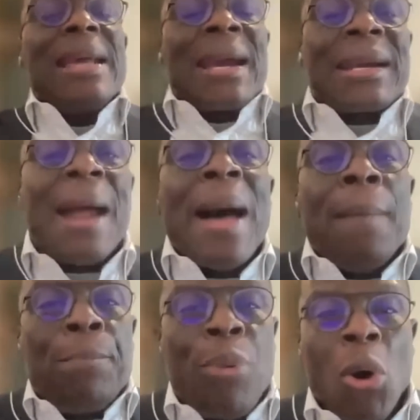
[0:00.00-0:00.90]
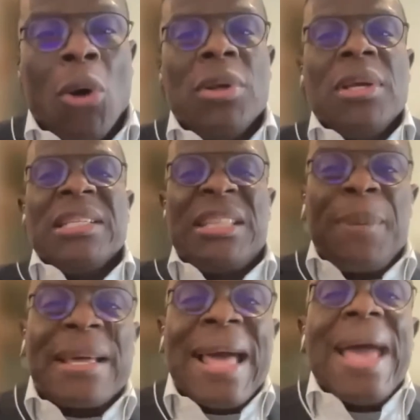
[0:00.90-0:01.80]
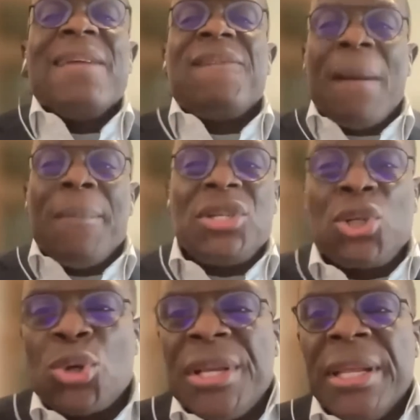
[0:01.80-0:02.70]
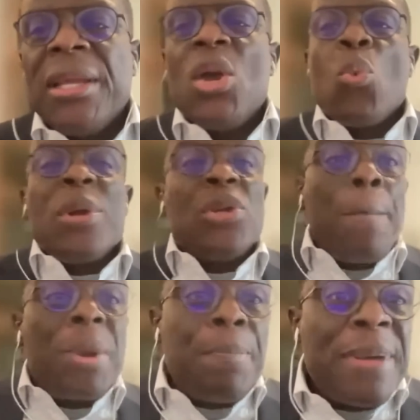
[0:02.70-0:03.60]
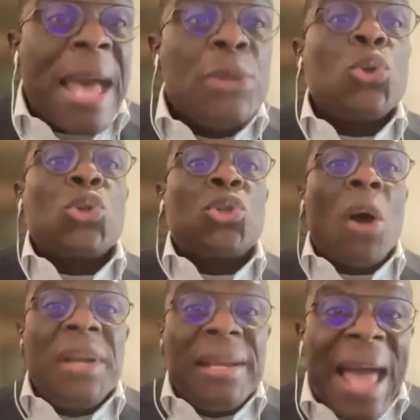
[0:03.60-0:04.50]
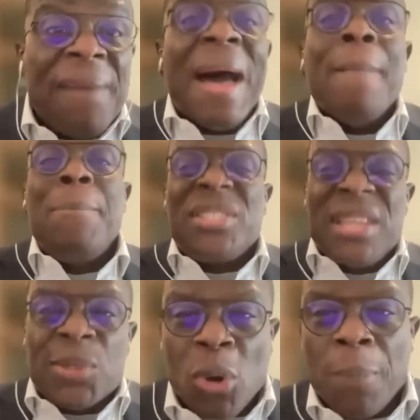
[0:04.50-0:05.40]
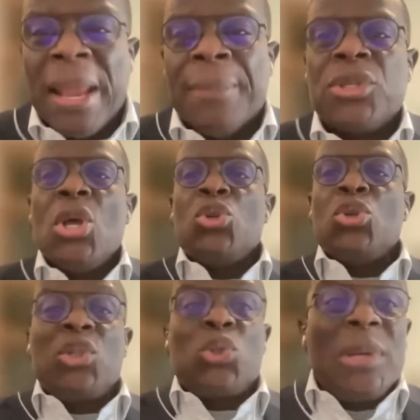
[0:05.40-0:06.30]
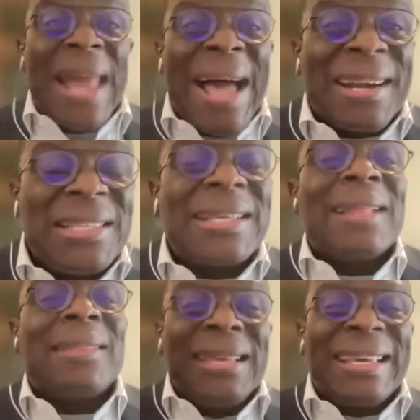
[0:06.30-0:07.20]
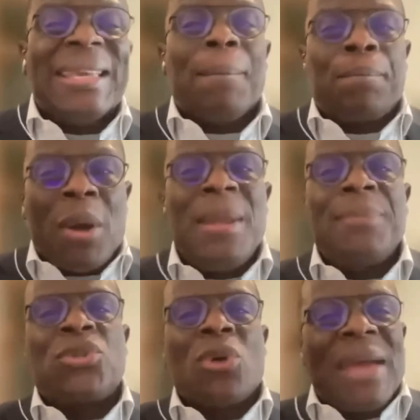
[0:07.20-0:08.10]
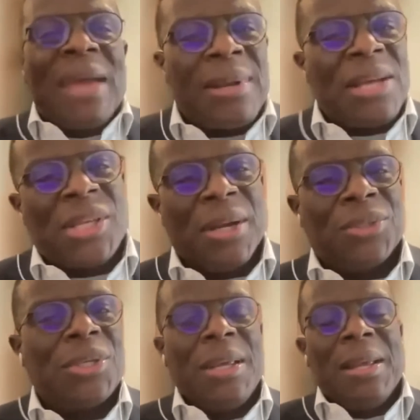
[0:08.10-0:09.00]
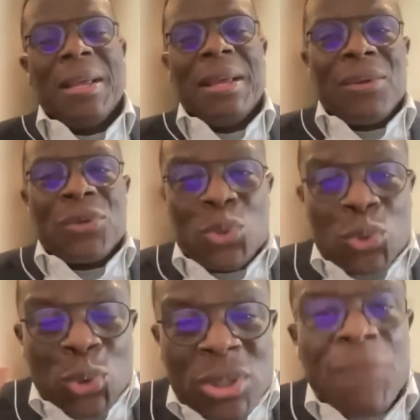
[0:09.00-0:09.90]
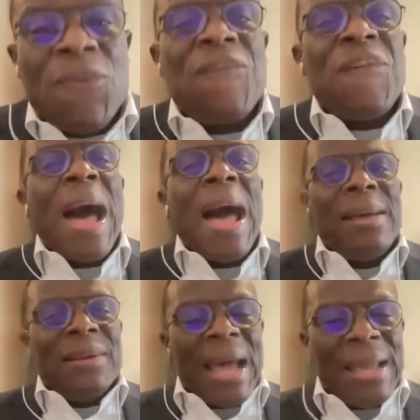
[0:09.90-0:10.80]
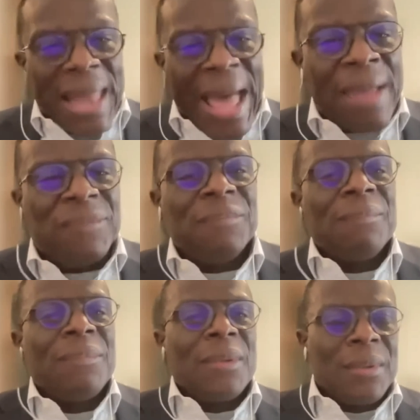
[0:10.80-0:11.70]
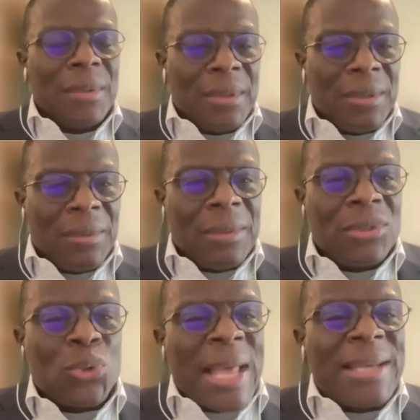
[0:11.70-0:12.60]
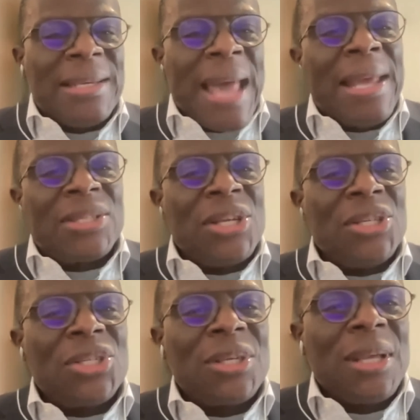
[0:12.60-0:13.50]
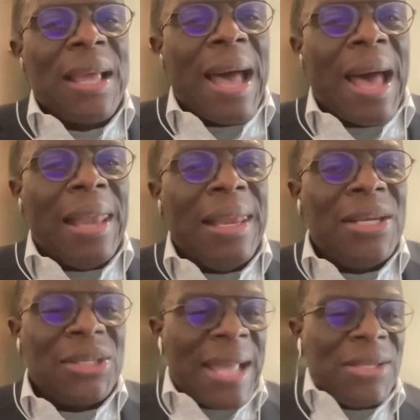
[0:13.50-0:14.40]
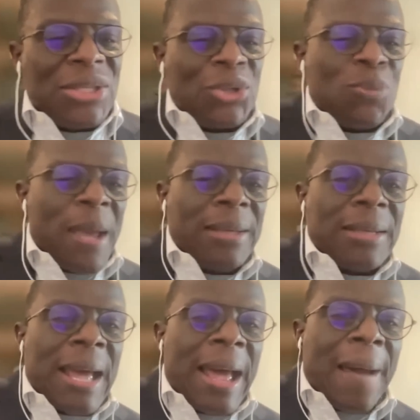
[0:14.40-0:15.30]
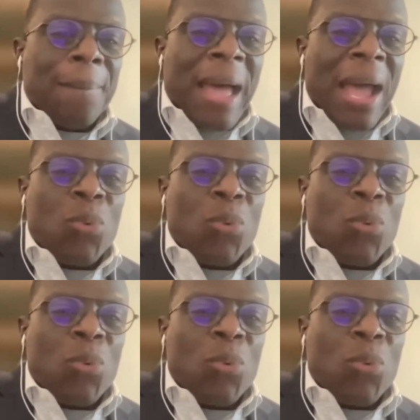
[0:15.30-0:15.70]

cram and pour, typical in pharmacy training, will not prepare you to solve real life and business problems. You need to learn critical thinking, problem solving, and other skills to travel far in life. Those are the 9 lessons, ladies and gentlemen. I